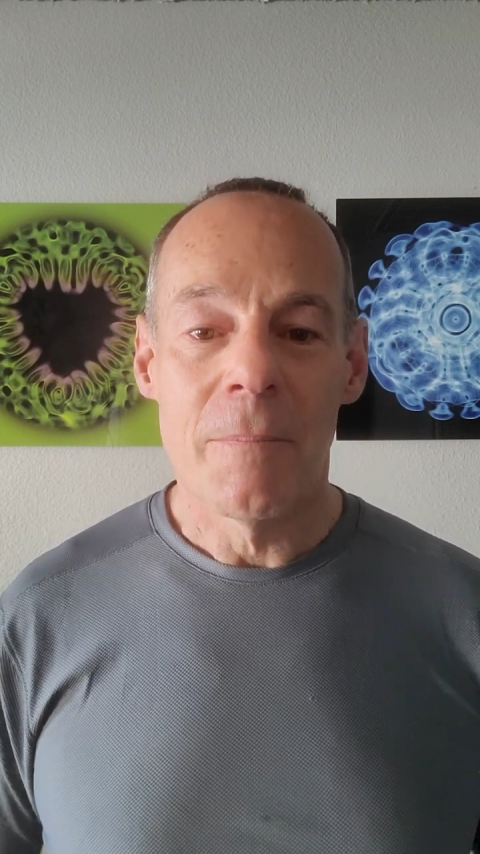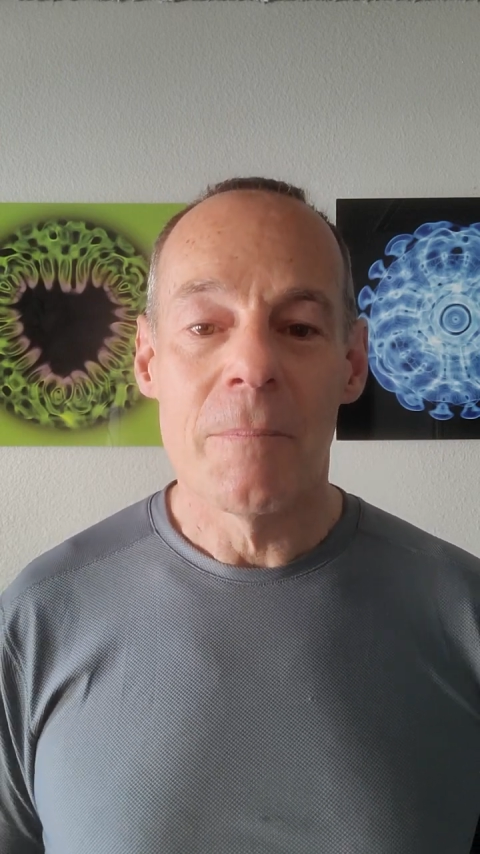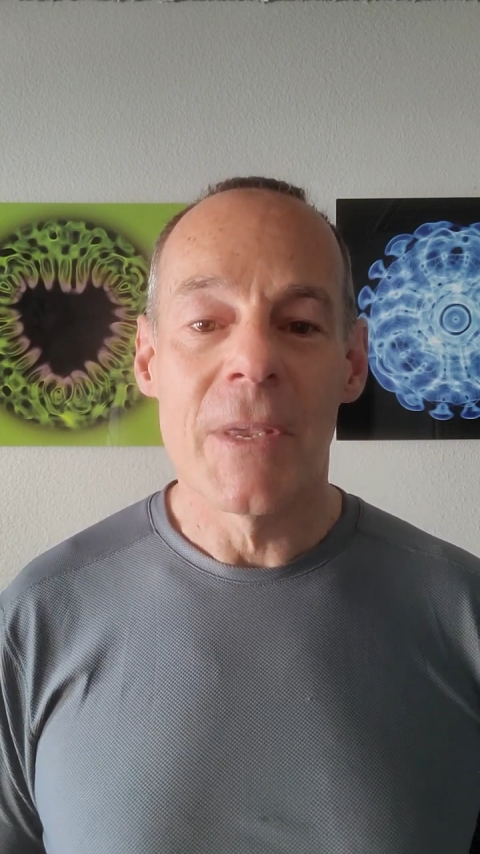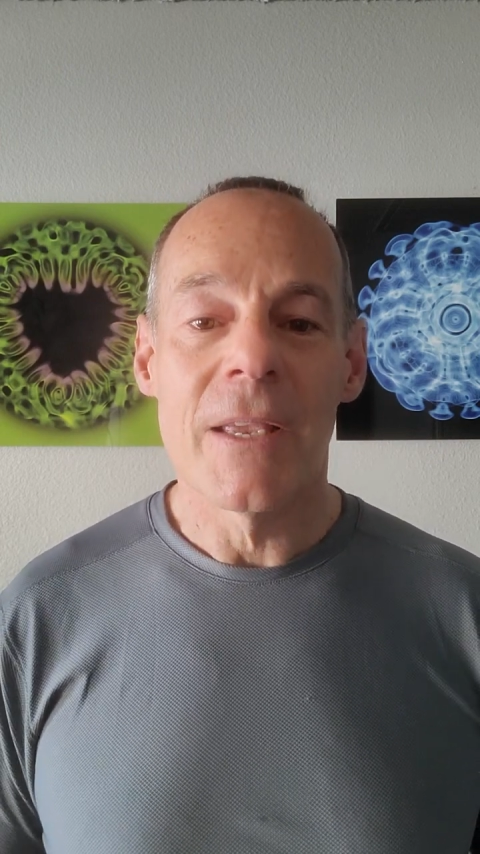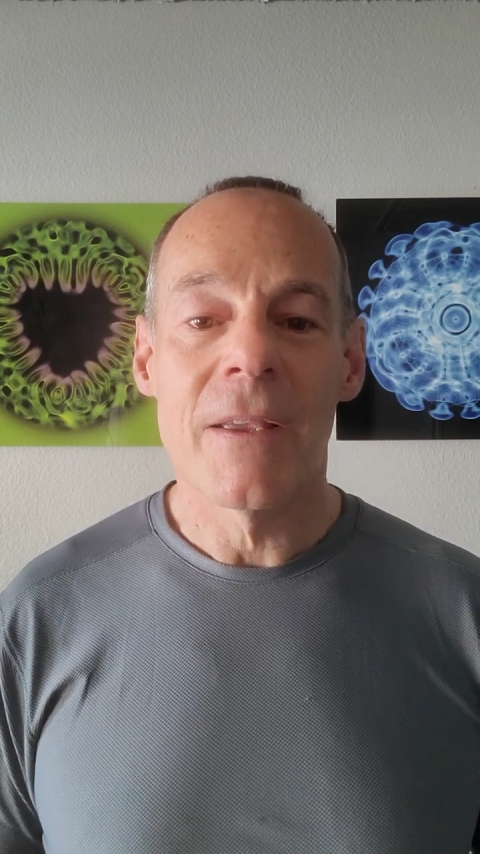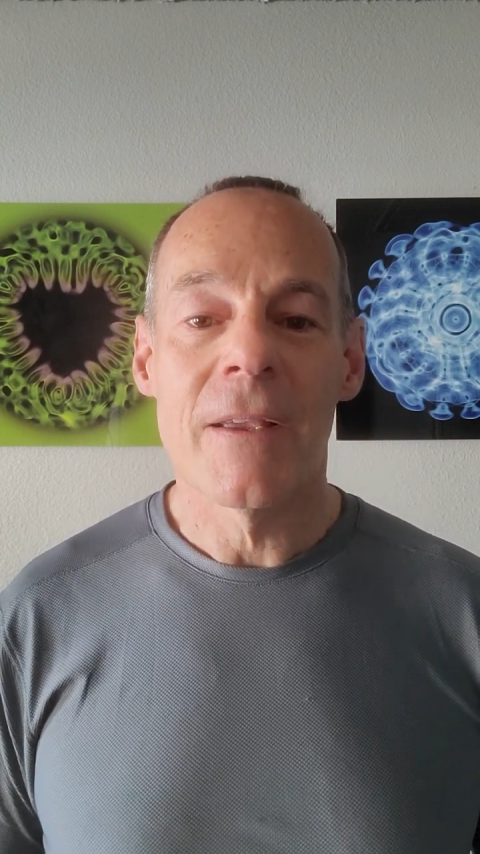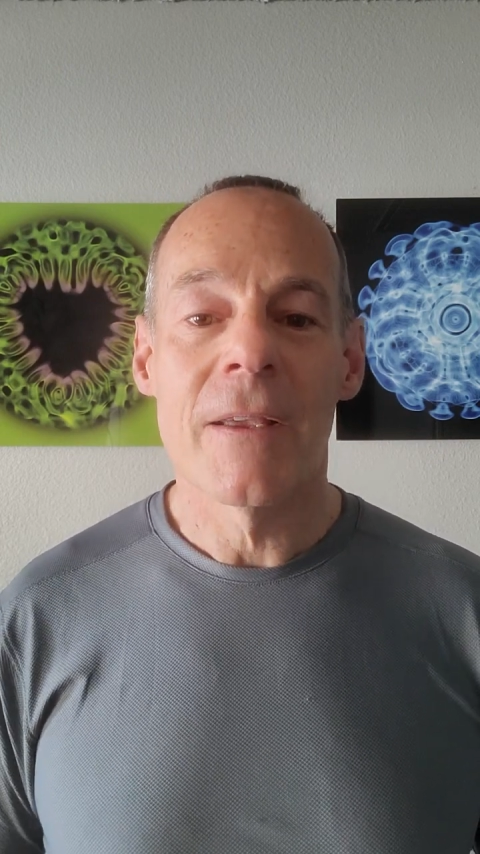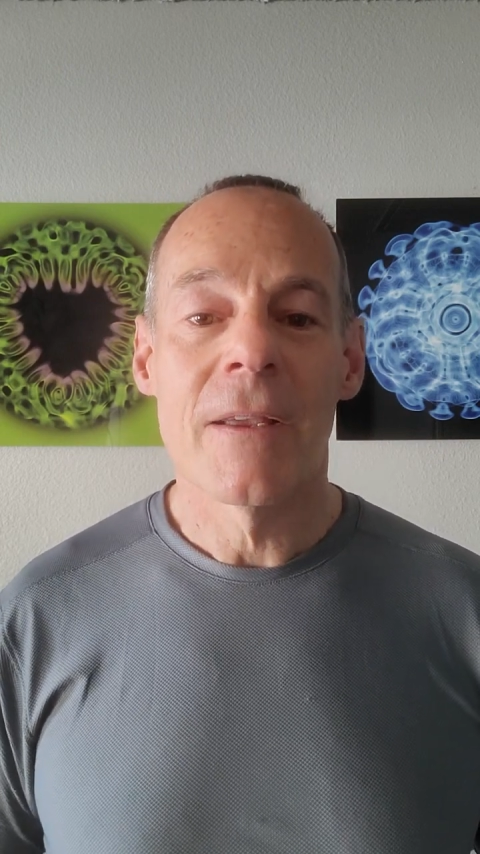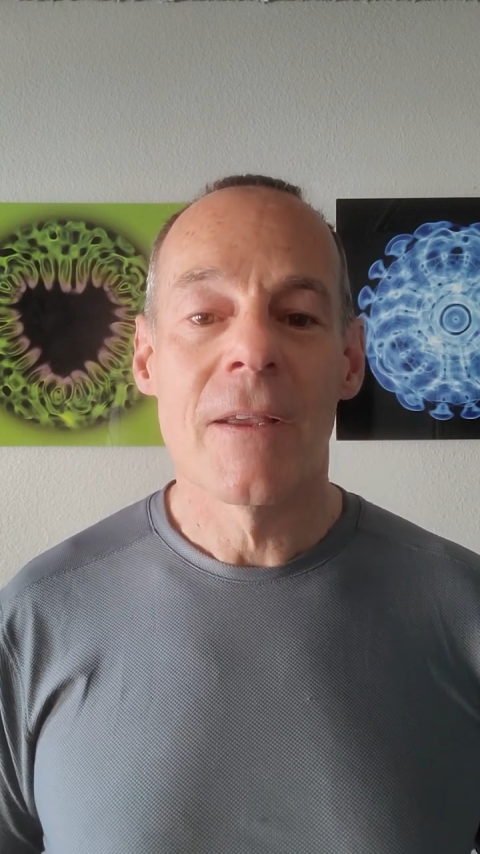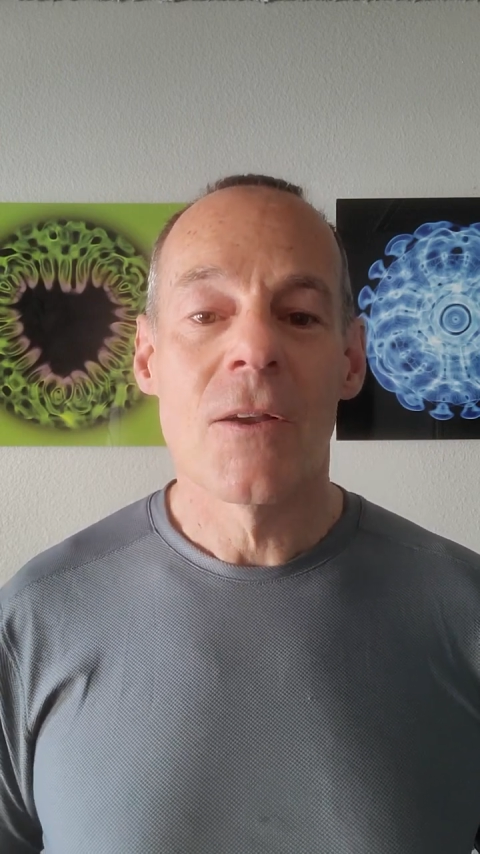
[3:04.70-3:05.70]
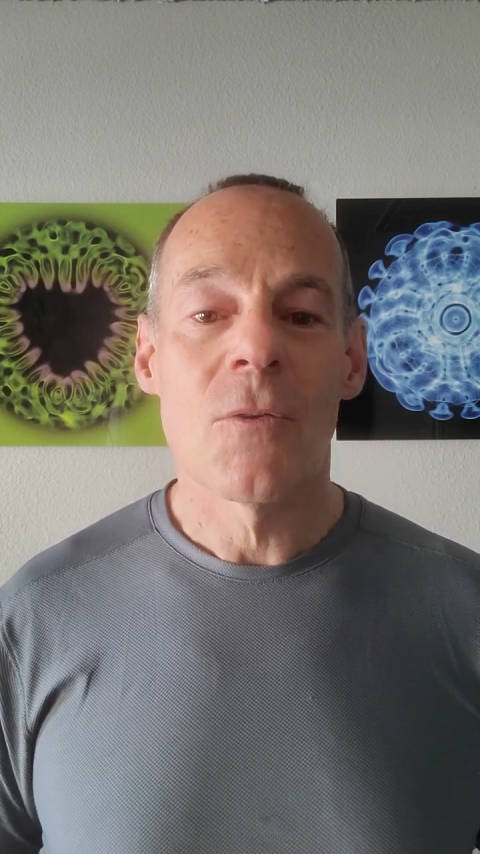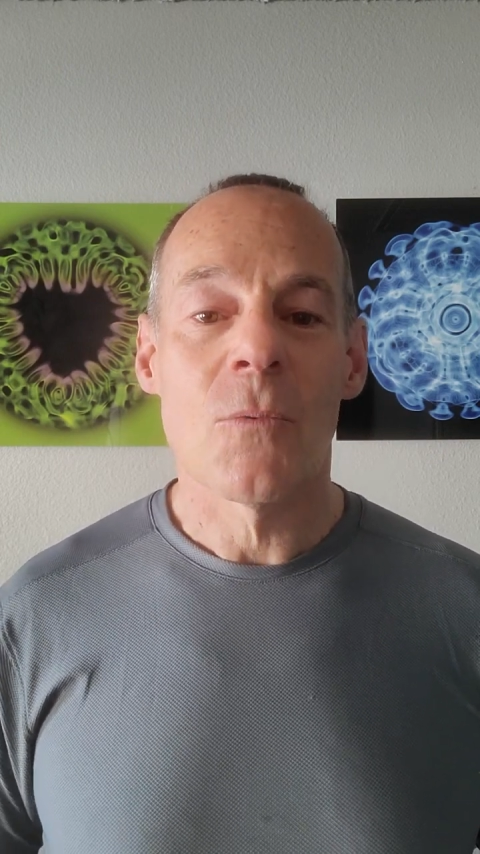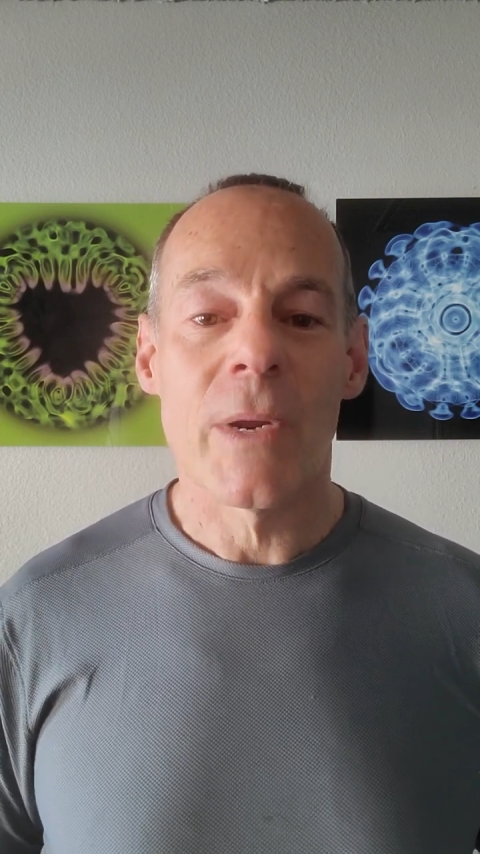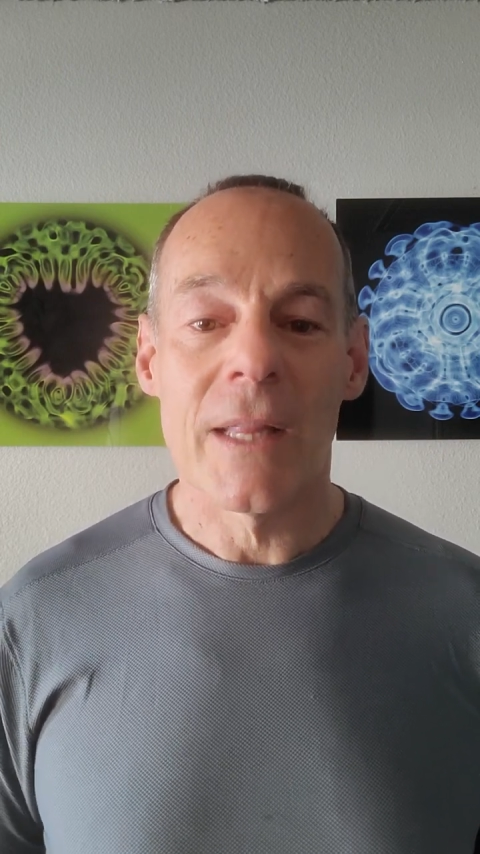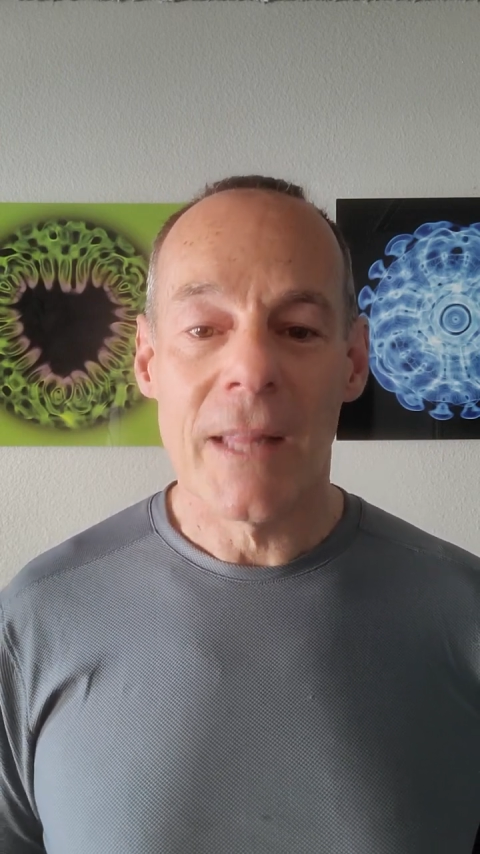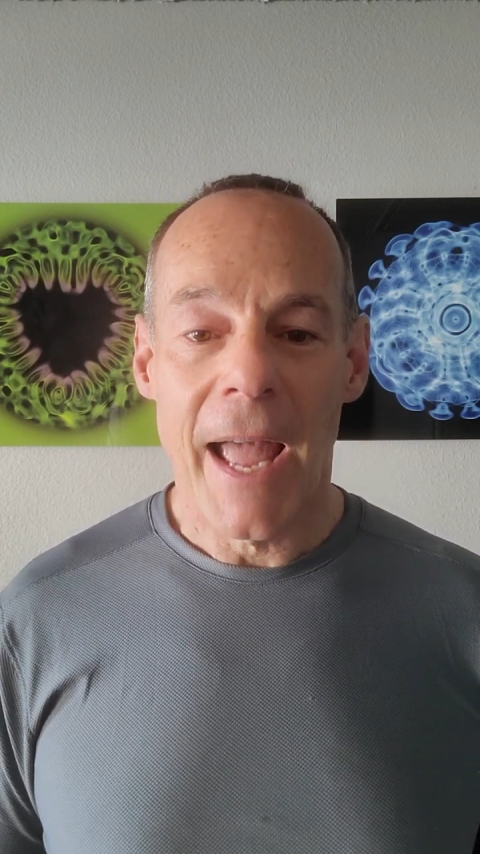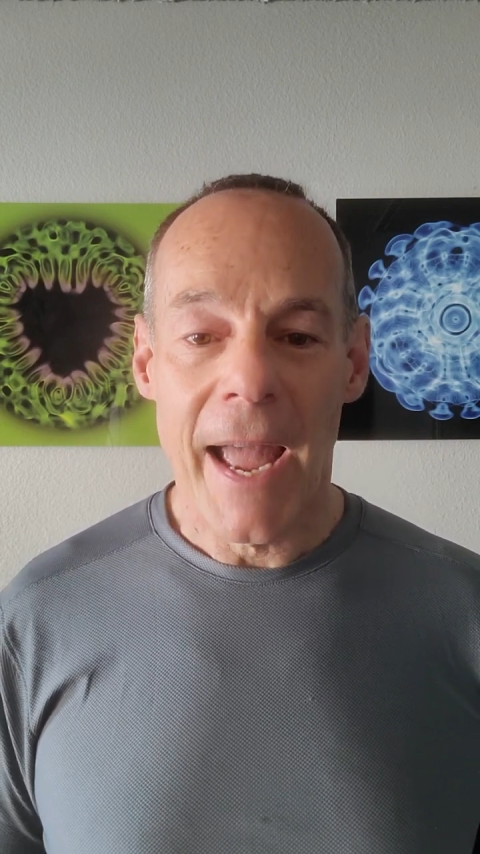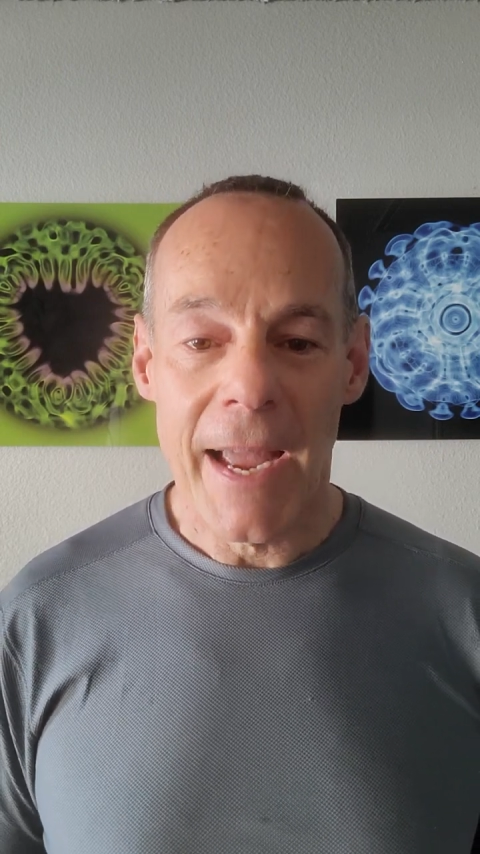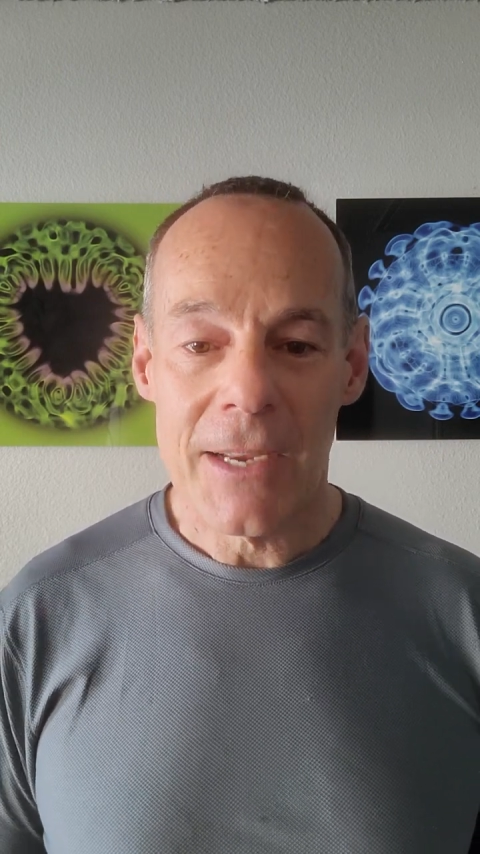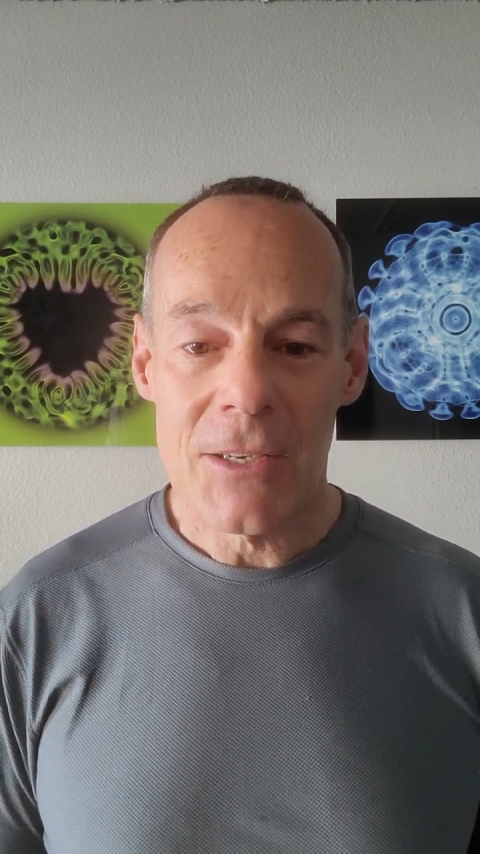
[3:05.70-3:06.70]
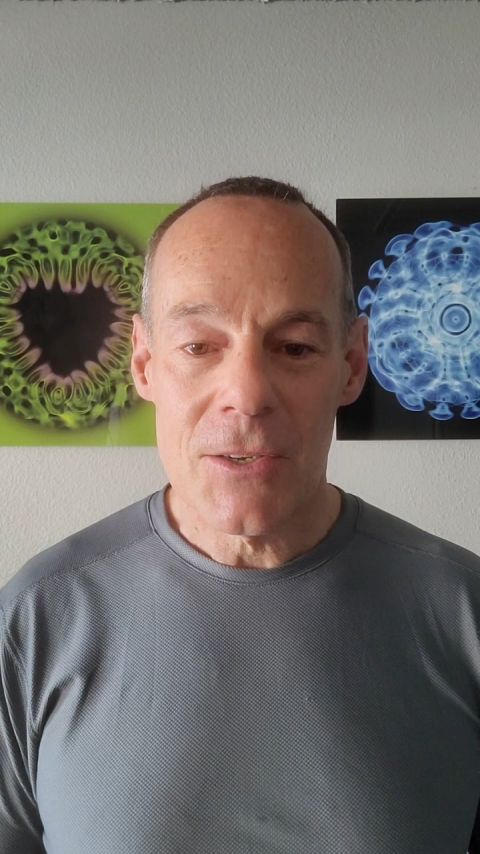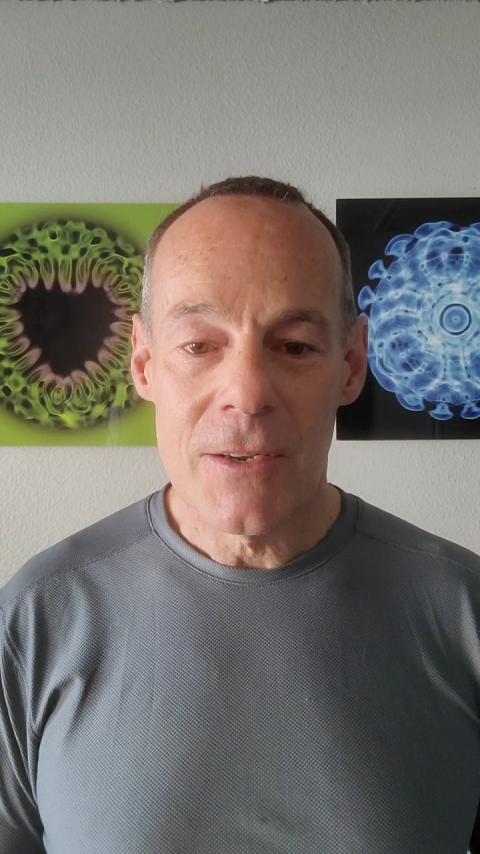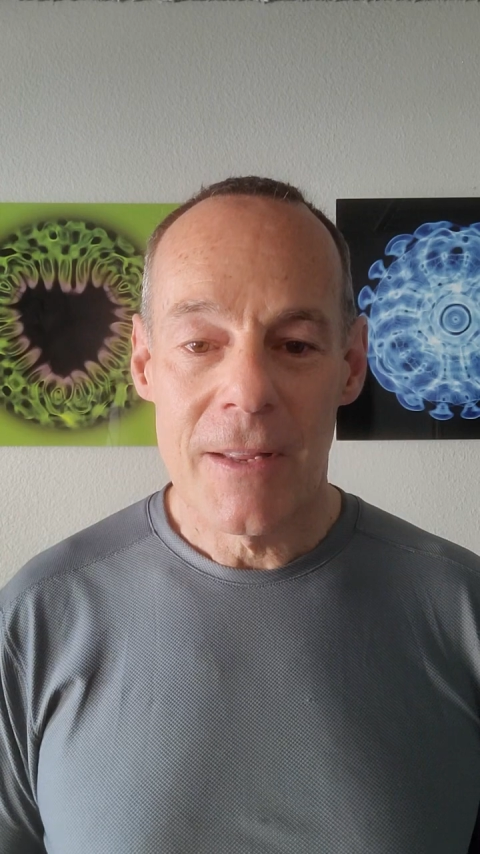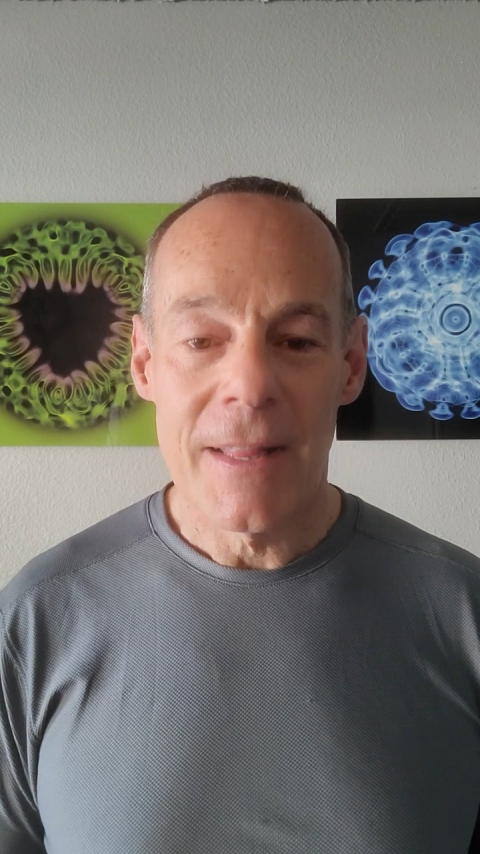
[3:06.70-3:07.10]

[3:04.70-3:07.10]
being relaxed.